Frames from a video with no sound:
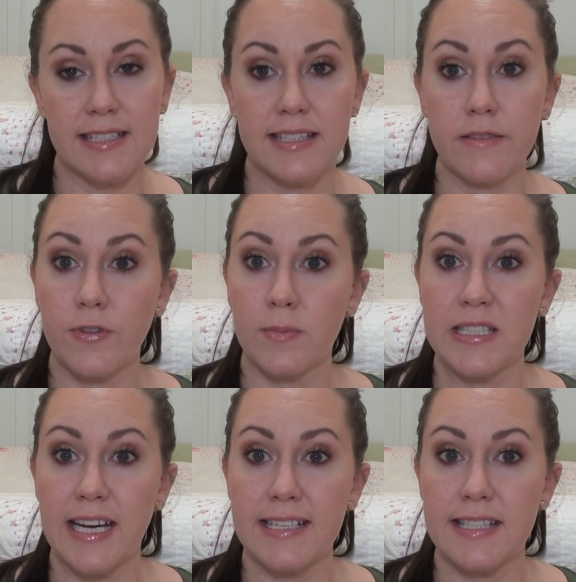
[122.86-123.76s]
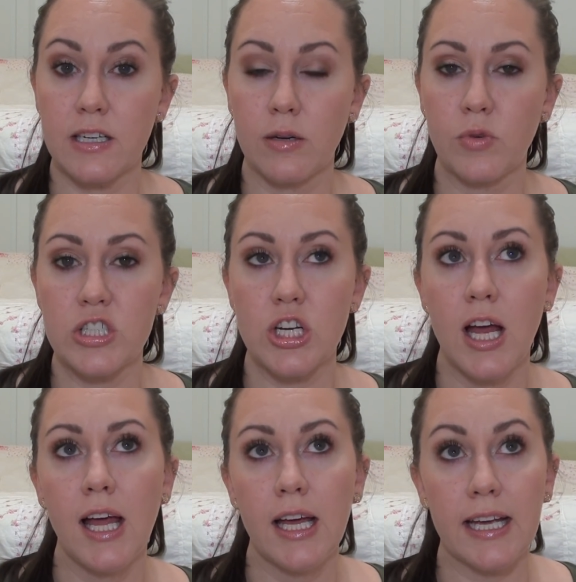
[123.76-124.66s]
C Firm A Day Serum, which
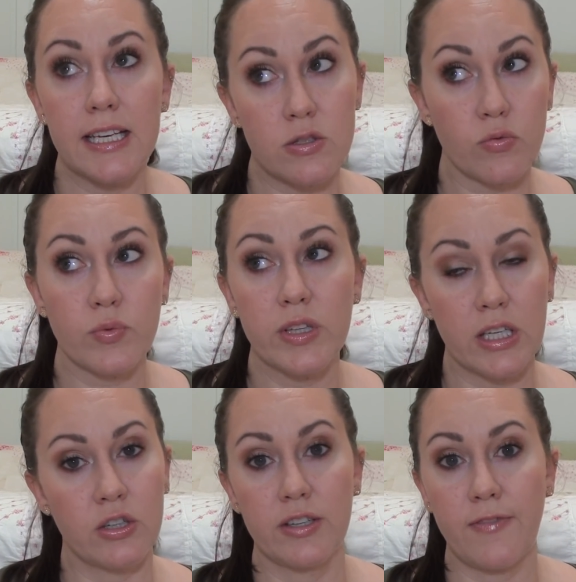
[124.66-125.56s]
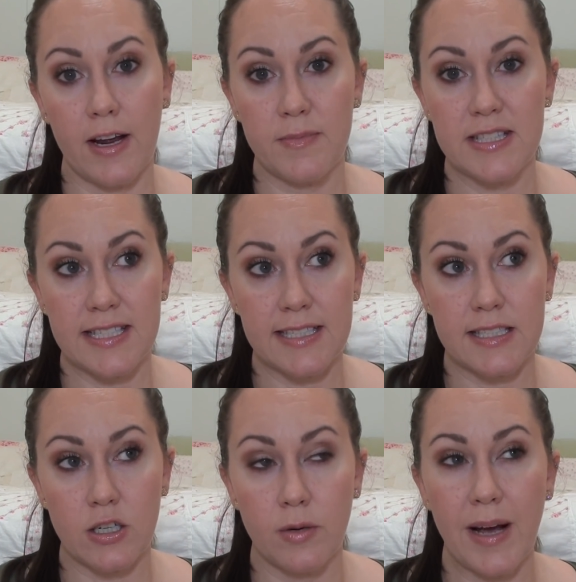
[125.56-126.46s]
is a really good vitamin C
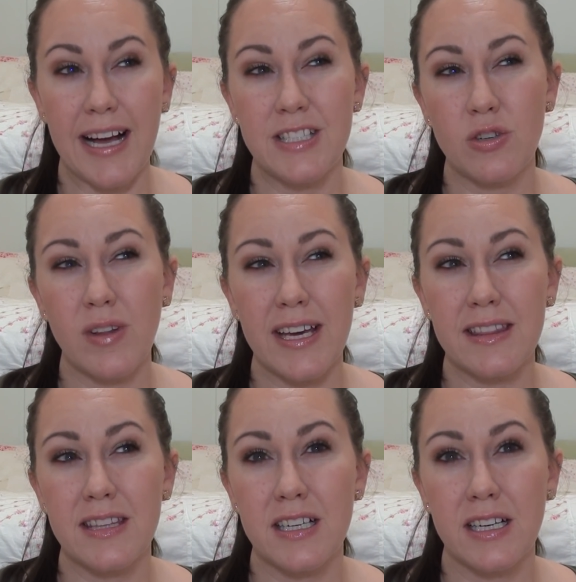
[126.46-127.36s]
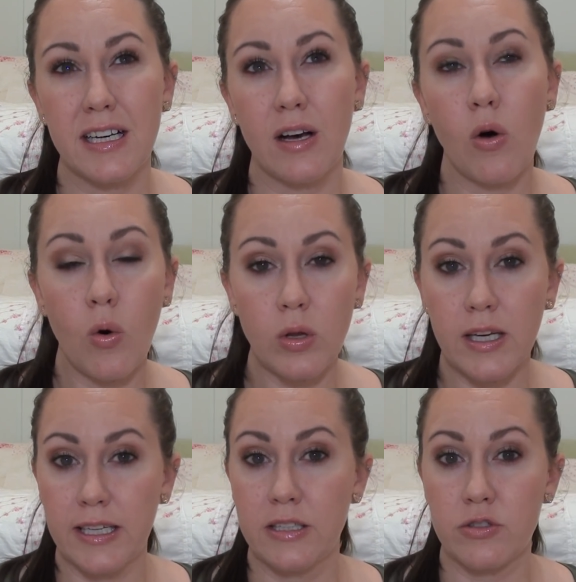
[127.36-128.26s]
serum. I do like the Ola
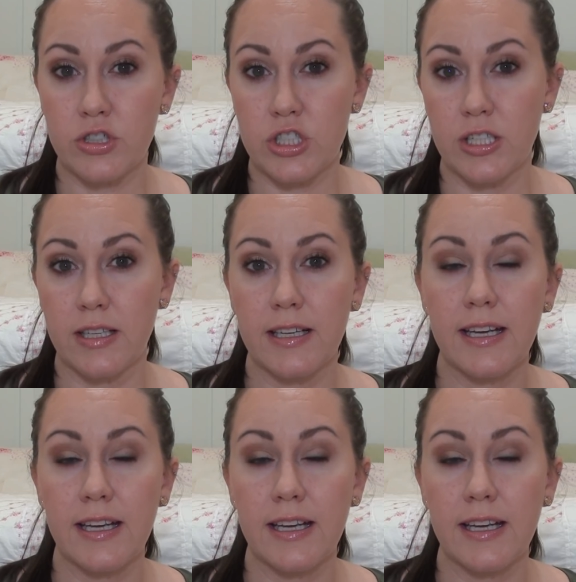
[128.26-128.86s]
Henriksen